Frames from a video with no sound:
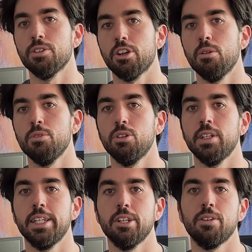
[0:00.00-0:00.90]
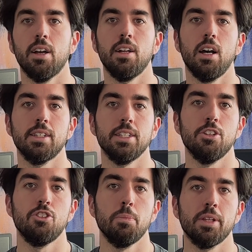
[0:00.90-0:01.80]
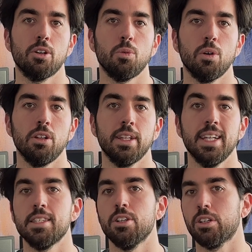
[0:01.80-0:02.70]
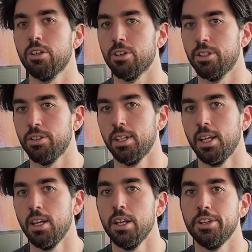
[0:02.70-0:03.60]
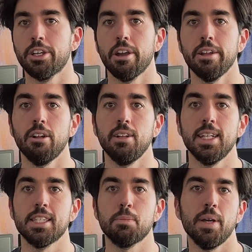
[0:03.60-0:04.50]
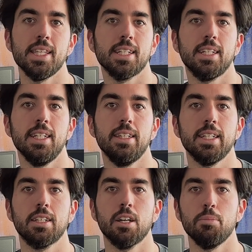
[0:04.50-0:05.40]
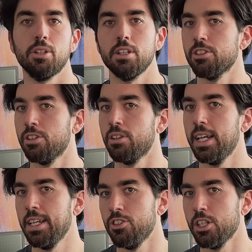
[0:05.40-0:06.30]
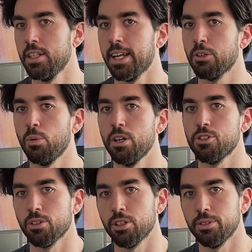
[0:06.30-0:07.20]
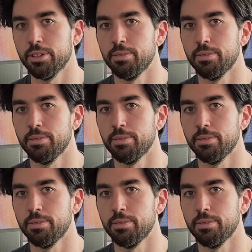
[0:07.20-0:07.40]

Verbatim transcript: term you'll hear a lot in the Jupyter world is the kernel. The kernel is basically the computational engine that runs your code.